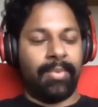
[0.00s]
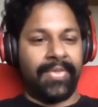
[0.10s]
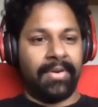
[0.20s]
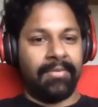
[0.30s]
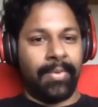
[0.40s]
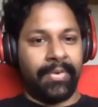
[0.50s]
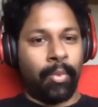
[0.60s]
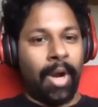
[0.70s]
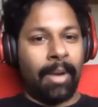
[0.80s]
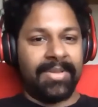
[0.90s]
What the
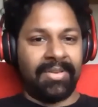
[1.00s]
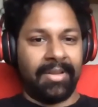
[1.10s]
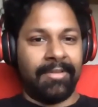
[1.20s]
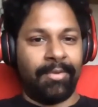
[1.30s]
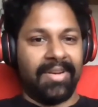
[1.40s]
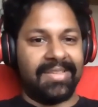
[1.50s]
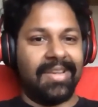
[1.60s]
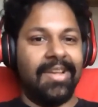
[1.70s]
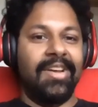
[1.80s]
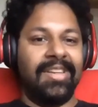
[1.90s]
requirements are looking for
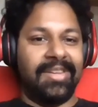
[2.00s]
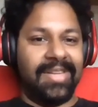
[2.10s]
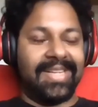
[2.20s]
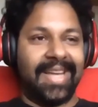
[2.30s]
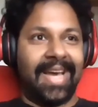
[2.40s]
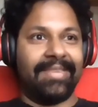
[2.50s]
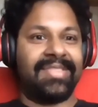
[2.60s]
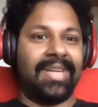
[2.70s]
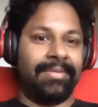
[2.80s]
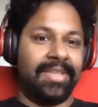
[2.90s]
is you need to have
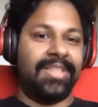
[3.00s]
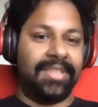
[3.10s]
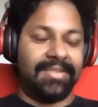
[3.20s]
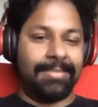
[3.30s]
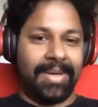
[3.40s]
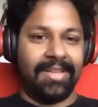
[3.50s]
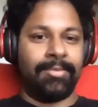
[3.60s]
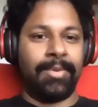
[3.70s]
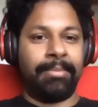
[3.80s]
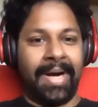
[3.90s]
several years of
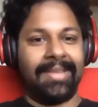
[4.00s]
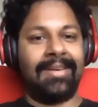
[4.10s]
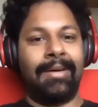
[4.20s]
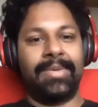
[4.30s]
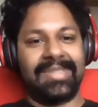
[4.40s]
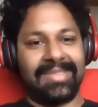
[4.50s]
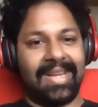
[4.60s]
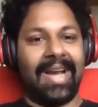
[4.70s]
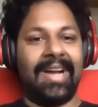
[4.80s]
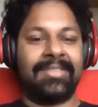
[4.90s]
experience with Python, with
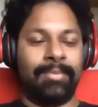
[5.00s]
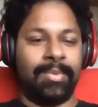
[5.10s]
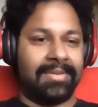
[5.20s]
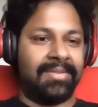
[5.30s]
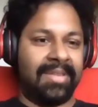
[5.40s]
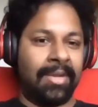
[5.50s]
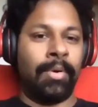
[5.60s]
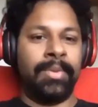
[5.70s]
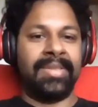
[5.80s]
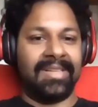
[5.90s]
stats, with
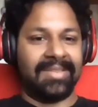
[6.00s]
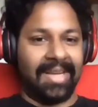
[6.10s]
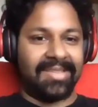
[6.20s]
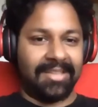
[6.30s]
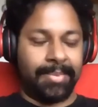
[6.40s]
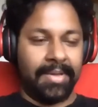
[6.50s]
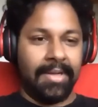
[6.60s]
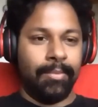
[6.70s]
SQL, with data science,